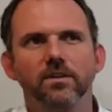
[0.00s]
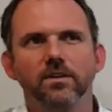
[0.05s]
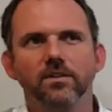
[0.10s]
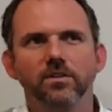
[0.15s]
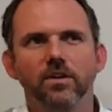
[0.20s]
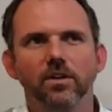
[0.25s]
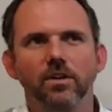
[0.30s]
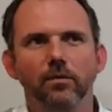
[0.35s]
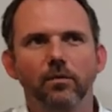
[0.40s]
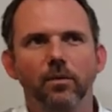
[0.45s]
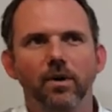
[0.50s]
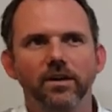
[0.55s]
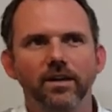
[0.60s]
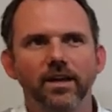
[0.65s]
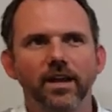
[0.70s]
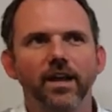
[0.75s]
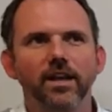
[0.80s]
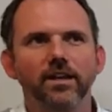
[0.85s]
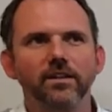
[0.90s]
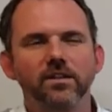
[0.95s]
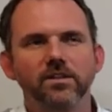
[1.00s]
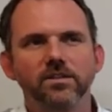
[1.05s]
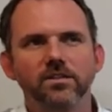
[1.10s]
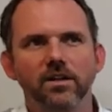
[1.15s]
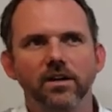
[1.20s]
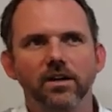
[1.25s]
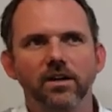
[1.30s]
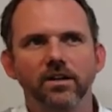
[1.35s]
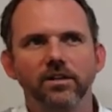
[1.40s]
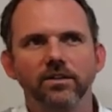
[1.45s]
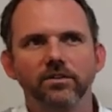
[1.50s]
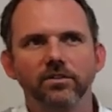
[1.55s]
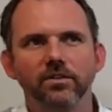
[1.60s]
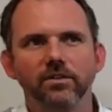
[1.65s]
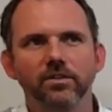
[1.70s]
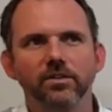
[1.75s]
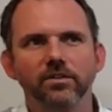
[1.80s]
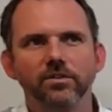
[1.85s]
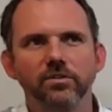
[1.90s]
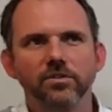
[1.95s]
So one can decide
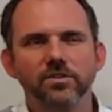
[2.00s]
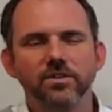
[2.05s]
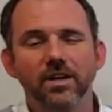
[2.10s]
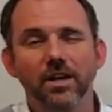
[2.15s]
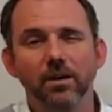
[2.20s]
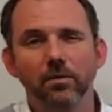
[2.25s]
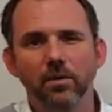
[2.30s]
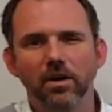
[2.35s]
to say,